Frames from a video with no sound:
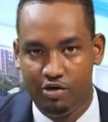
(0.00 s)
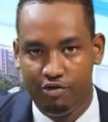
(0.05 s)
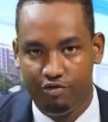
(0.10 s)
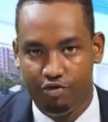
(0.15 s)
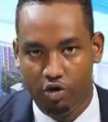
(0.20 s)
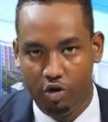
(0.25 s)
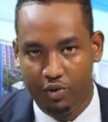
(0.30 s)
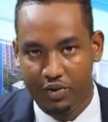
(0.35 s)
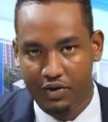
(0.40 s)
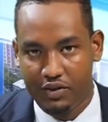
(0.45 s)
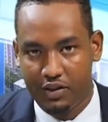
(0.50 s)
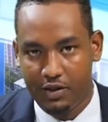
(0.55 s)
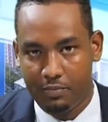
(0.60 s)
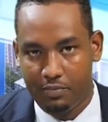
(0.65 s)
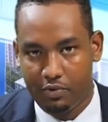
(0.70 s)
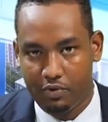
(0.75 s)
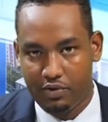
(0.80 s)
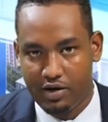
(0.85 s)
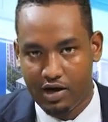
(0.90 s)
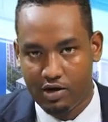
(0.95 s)
Following the
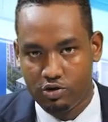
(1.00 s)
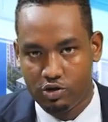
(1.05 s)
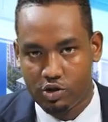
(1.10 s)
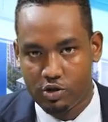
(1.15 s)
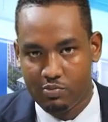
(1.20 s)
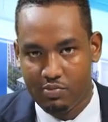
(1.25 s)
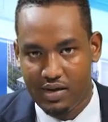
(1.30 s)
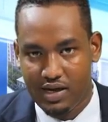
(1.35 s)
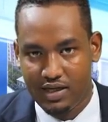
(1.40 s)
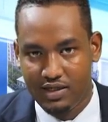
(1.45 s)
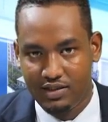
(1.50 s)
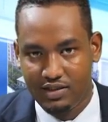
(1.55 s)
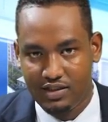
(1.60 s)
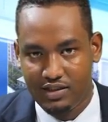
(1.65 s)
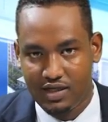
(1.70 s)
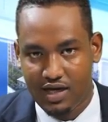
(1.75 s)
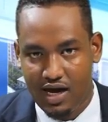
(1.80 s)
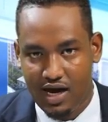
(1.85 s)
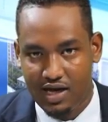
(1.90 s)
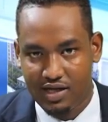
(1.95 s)

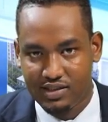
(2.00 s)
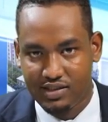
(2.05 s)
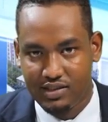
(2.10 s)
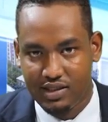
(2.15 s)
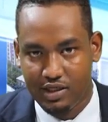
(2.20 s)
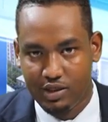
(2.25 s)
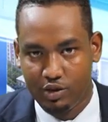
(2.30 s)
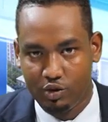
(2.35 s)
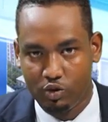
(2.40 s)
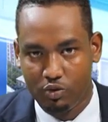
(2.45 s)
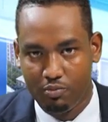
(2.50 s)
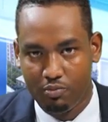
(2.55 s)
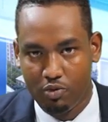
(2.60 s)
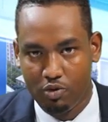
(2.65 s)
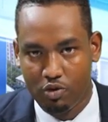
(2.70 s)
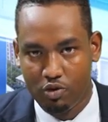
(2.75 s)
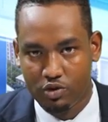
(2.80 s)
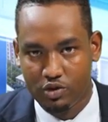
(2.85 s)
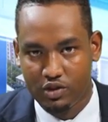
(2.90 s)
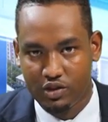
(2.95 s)
pronouncement as the new
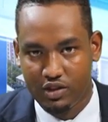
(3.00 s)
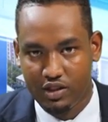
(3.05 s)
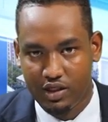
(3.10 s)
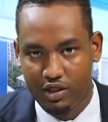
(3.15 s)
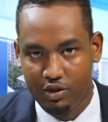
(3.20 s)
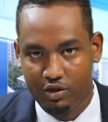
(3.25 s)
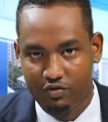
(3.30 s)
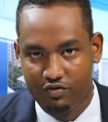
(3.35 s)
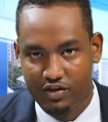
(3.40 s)
boss, the